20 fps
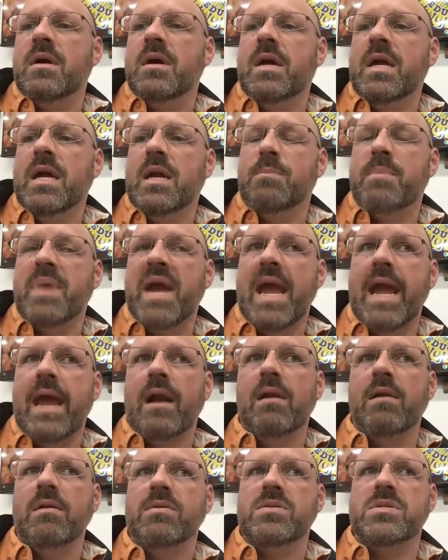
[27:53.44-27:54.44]
in
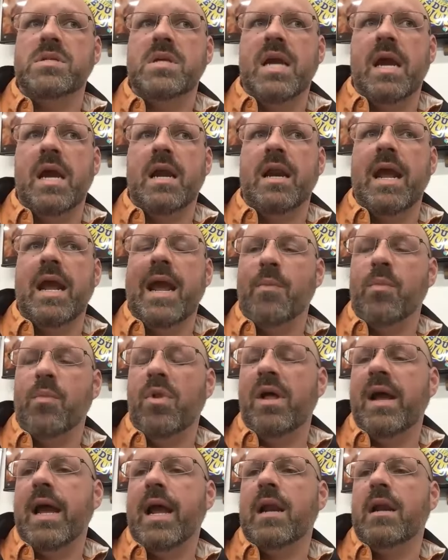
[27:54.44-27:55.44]
panels and
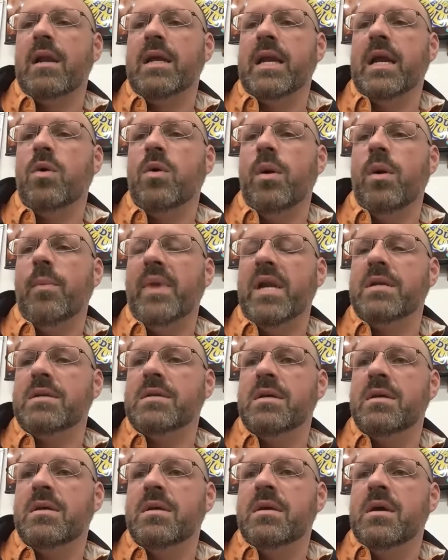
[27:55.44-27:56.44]
animal handling equipment,
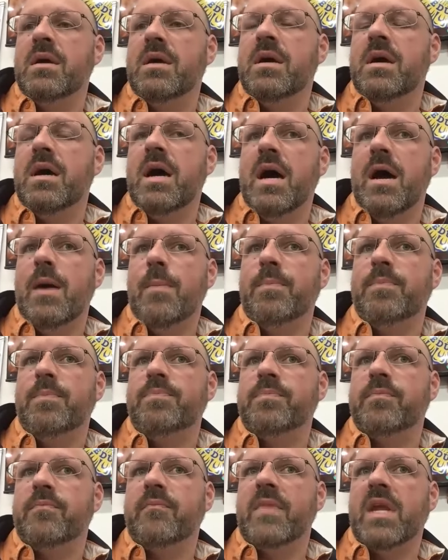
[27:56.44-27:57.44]

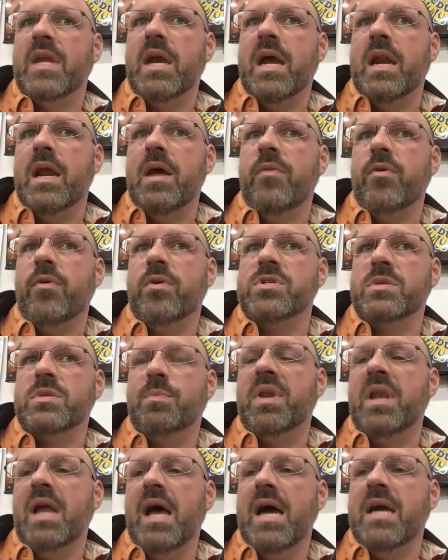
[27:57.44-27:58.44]
and other
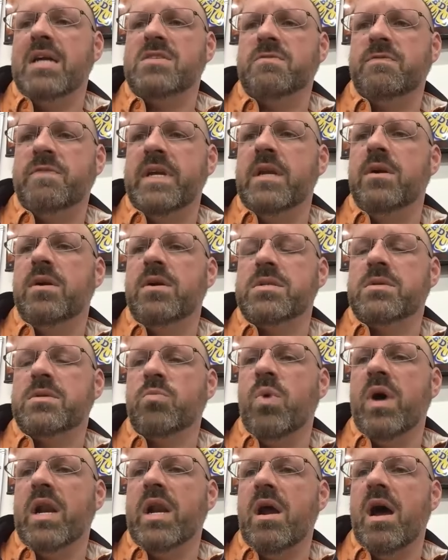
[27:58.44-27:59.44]
supplies, feeders and
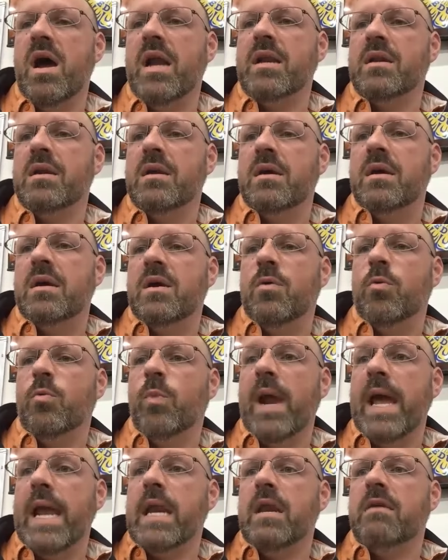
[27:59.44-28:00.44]
whatnot,
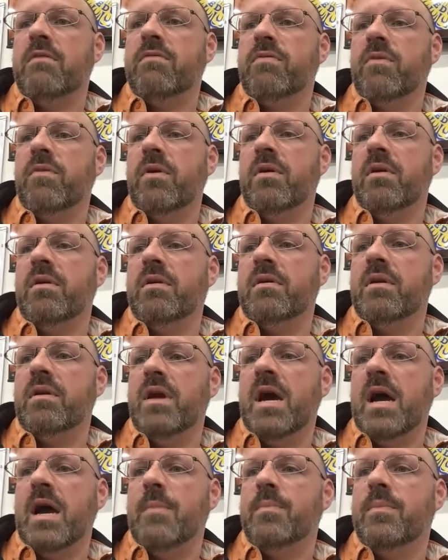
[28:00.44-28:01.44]
ready for
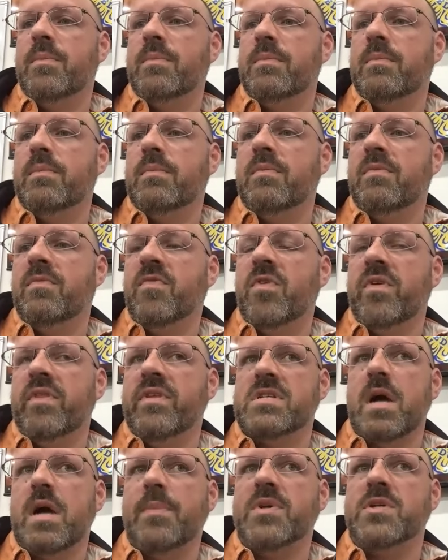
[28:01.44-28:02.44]

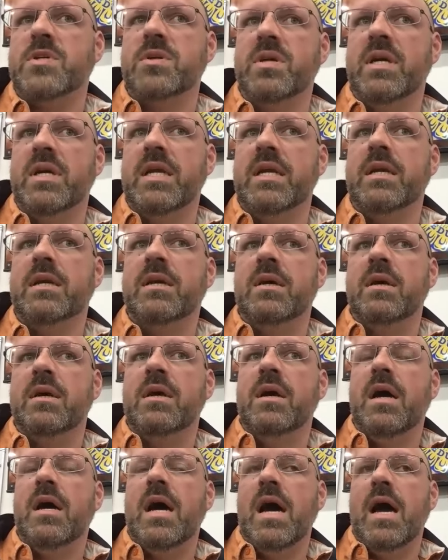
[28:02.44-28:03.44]
this opportunity.
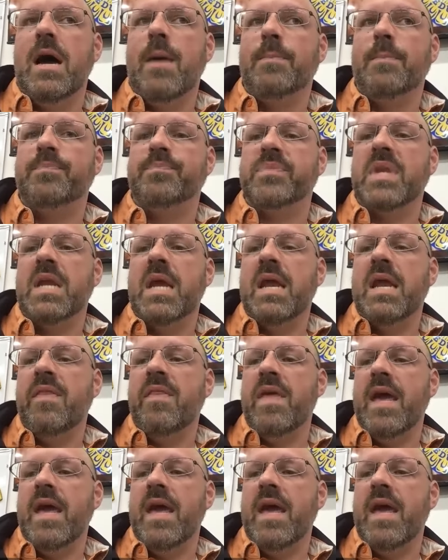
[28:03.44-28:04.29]
And